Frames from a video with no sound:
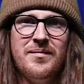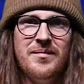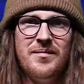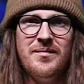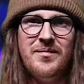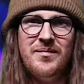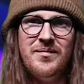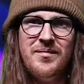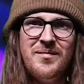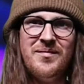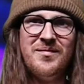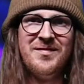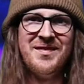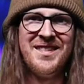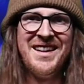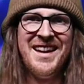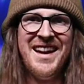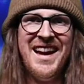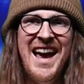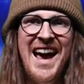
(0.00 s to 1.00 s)

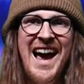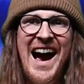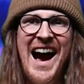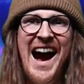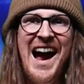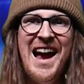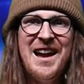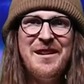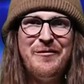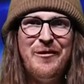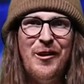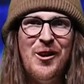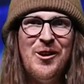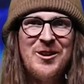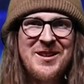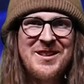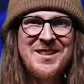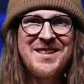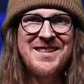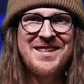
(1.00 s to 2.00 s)
Hi
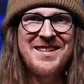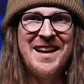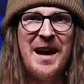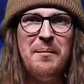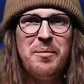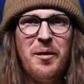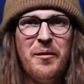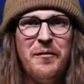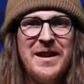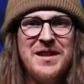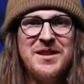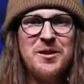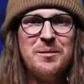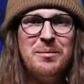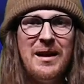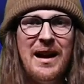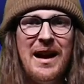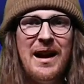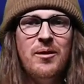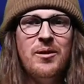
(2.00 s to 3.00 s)
folks, I'm Professor
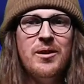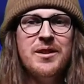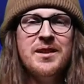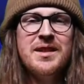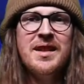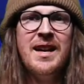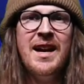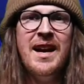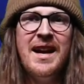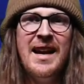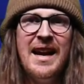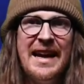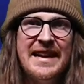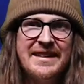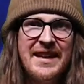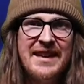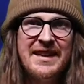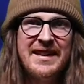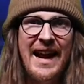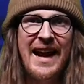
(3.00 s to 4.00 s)
Blowers, and
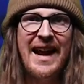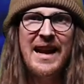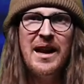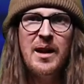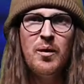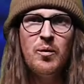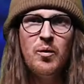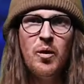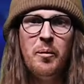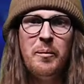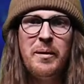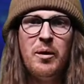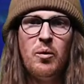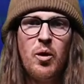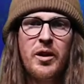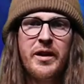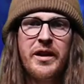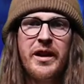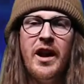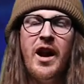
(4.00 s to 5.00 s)
today we'll be
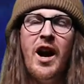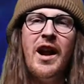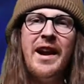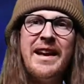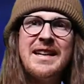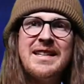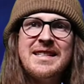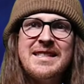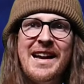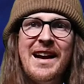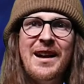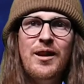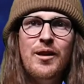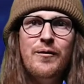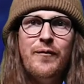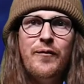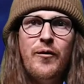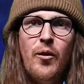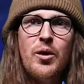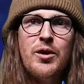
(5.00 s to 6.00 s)
working on Excel
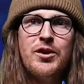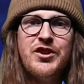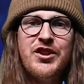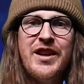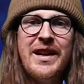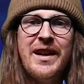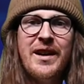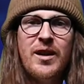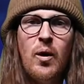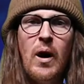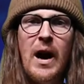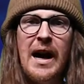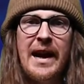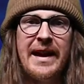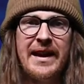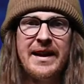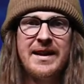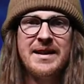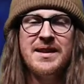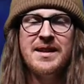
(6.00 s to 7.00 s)
4G
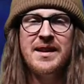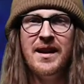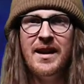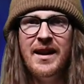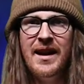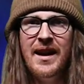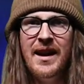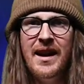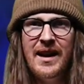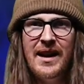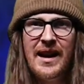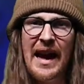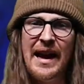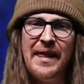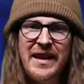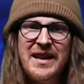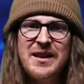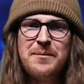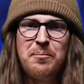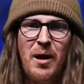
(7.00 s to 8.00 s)
Aquatics. In
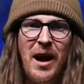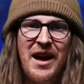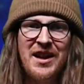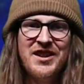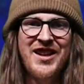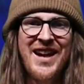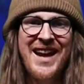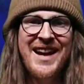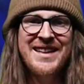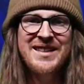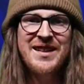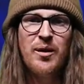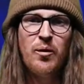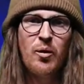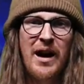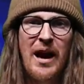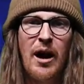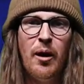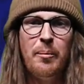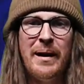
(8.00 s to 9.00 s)
this project,
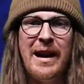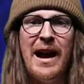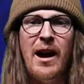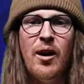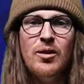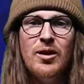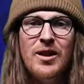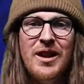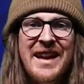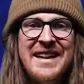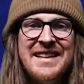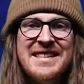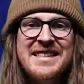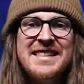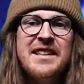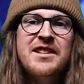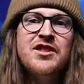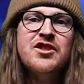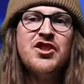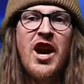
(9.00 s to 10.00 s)
we're helping out
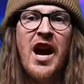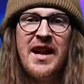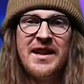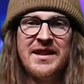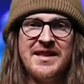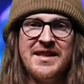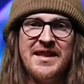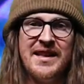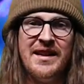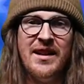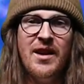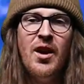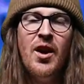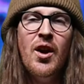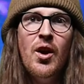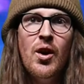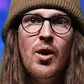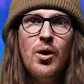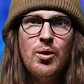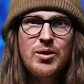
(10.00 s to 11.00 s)
Lindsay Johnson,
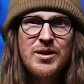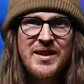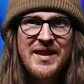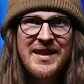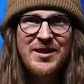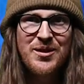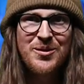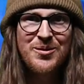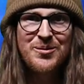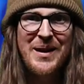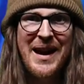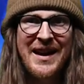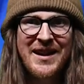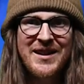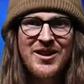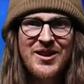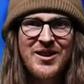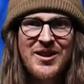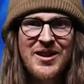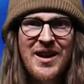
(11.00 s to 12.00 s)
who's the
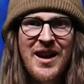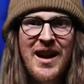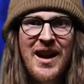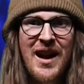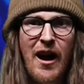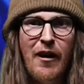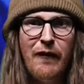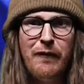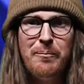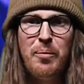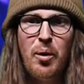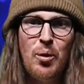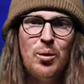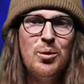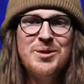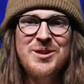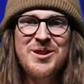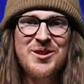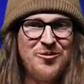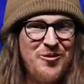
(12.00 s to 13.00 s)
Director of
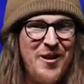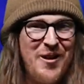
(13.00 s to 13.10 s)
Pools and